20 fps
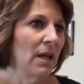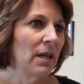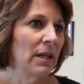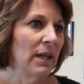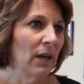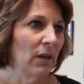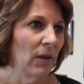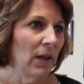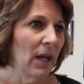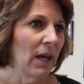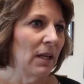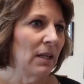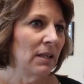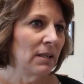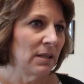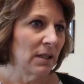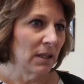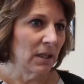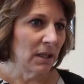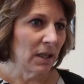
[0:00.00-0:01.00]
Now that
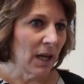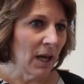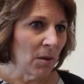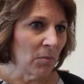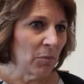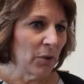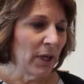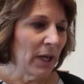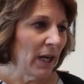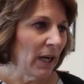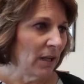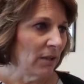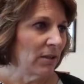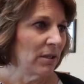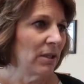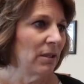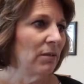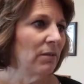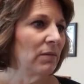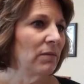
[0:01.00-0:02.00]
is a
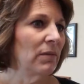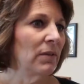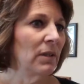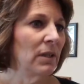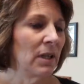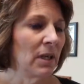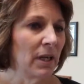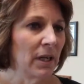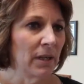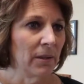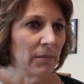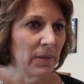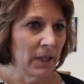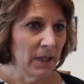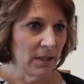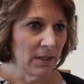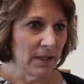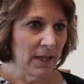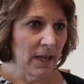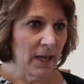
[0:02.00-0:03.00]
comprehensive uh,
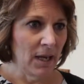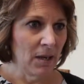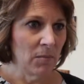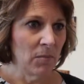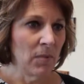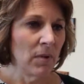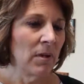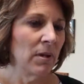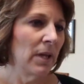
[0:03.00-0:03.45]
exam.